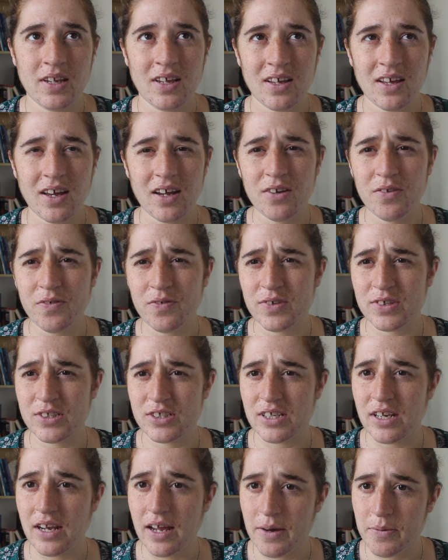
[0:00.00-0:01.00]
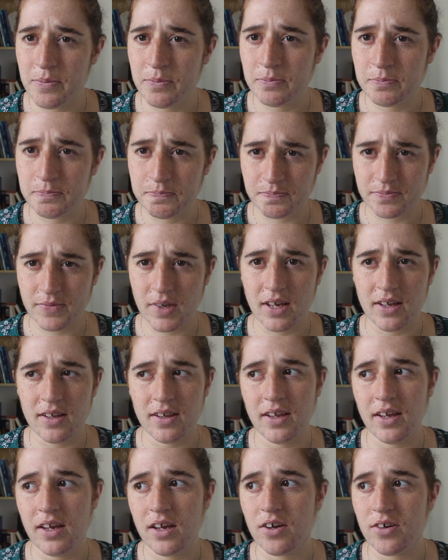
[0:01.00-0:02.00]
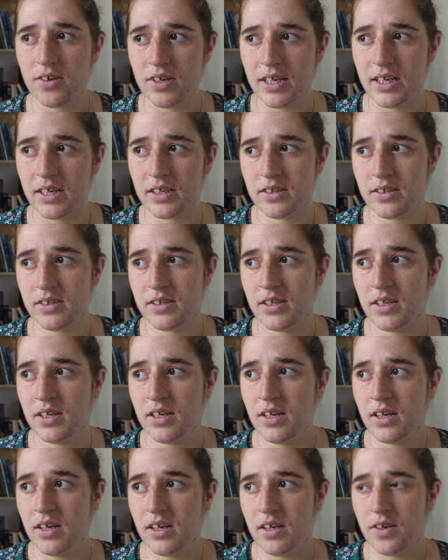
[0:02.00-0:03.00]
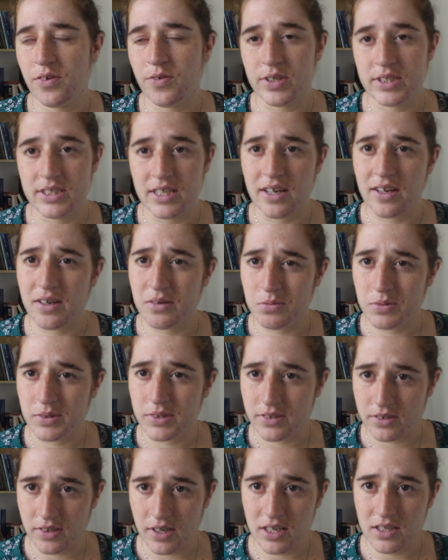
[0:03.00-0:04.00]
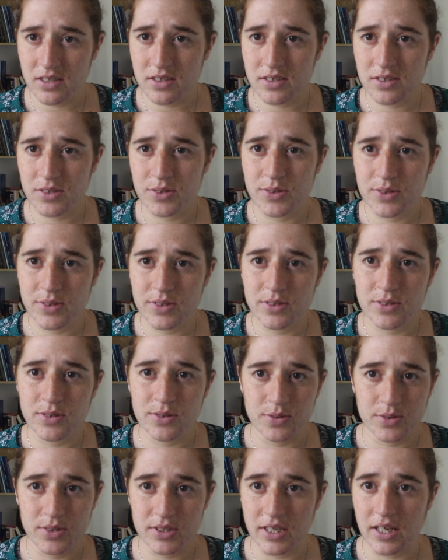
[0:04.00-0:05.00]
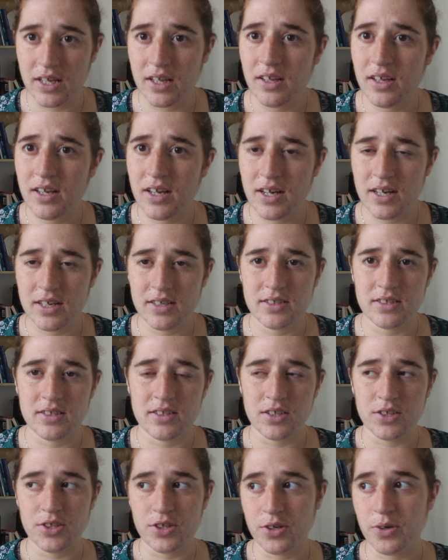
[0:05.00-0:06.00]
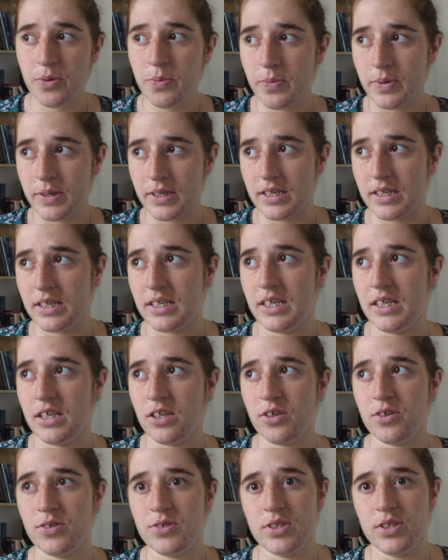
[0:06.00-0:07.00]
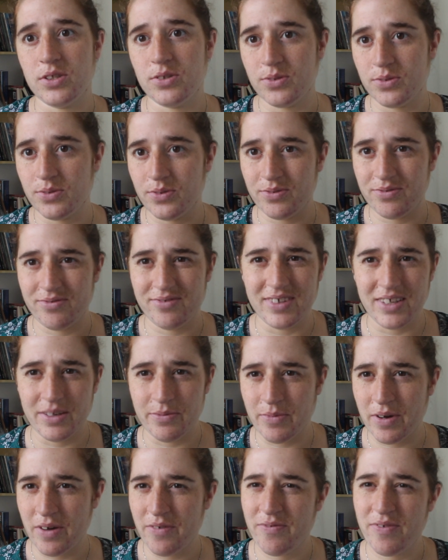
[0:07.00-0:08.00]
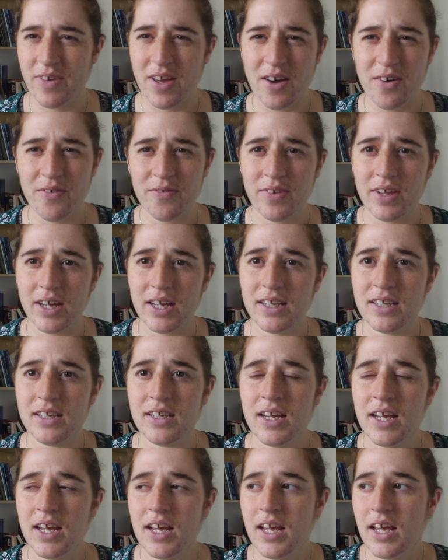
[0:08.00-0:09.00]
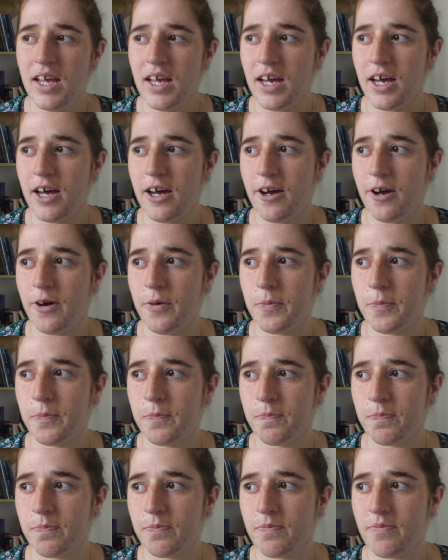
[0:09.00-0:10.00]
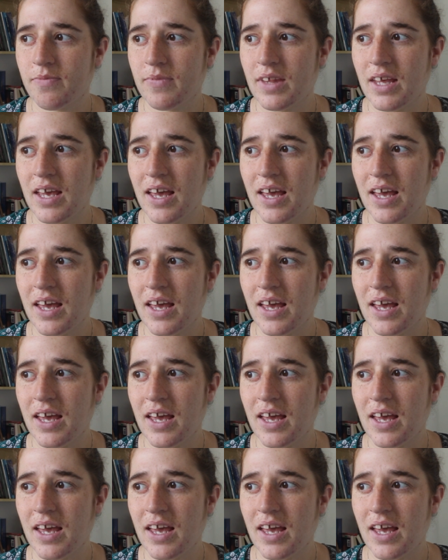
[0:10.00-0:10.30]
kind of in a slum, and they collect recyclable trash to sell as a job, and it goes into the mafia of that. And